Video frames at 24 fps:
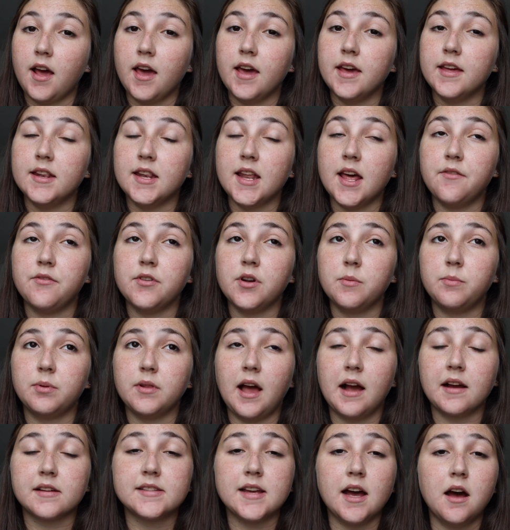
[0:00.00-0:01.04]
I had never
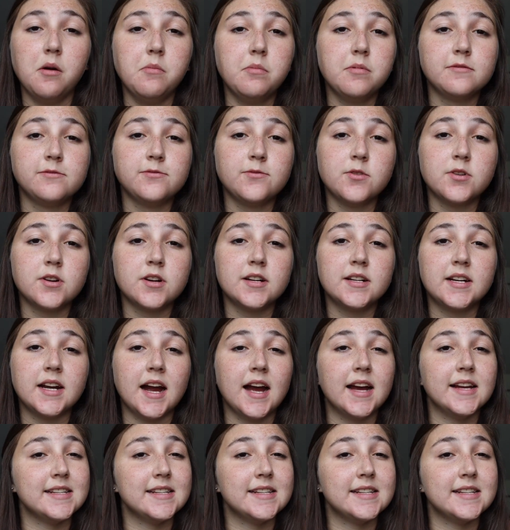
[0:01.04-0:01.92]
blacked out before.